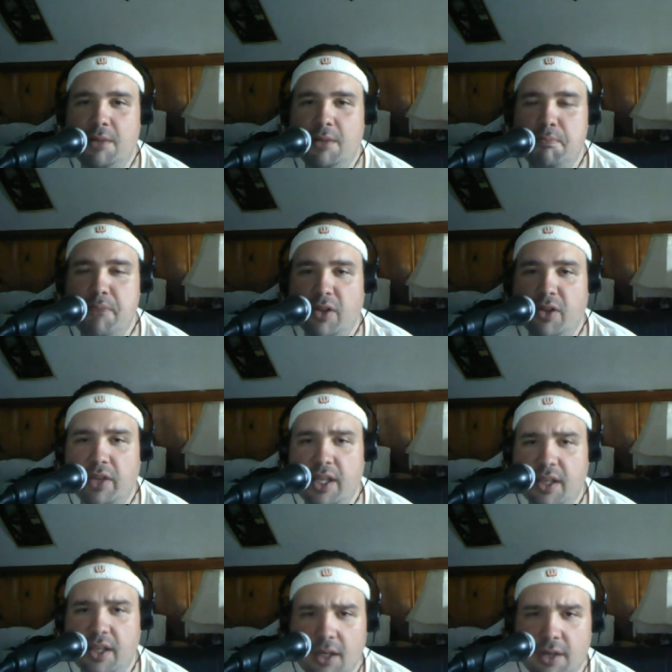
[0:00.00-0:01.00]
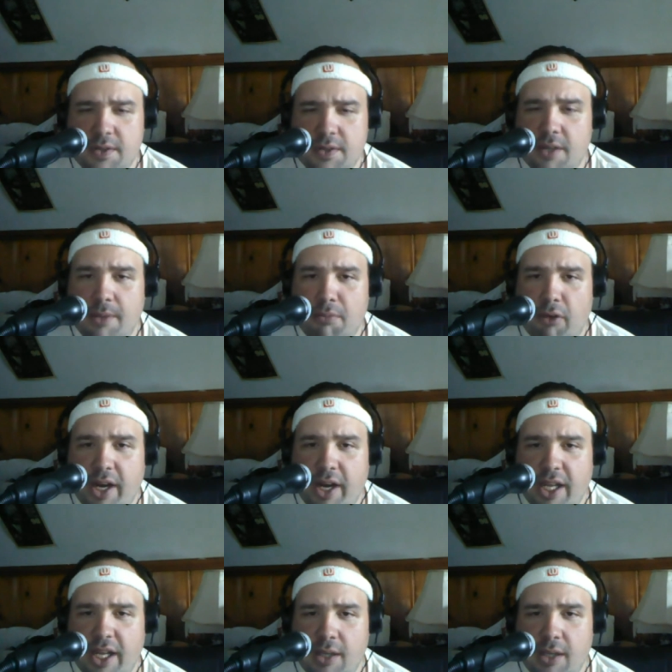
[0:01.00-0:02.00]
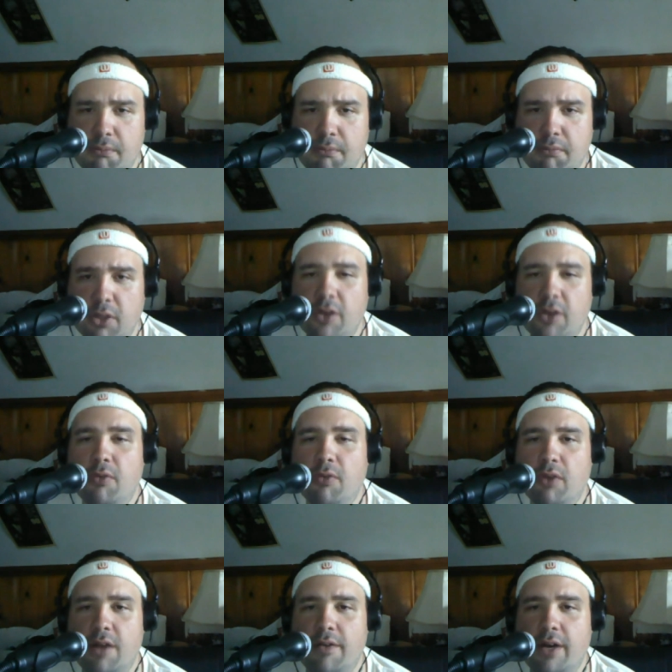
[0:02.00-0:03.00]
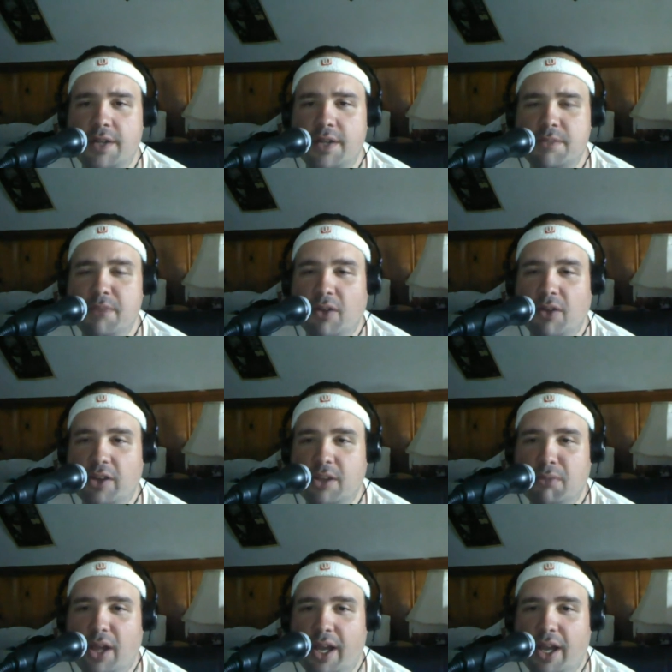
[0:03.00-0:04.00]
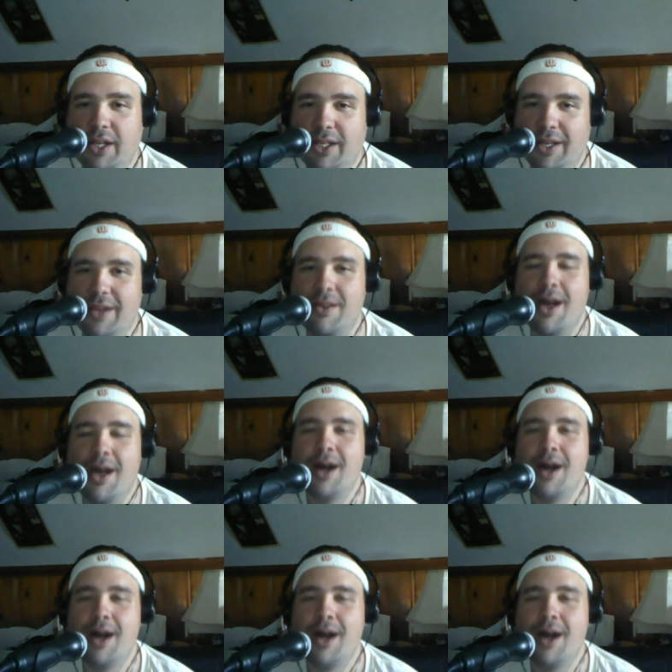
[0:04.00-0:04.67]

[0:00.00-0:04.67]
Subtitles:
Brady Bloom or whatever as Billy, the blind kid.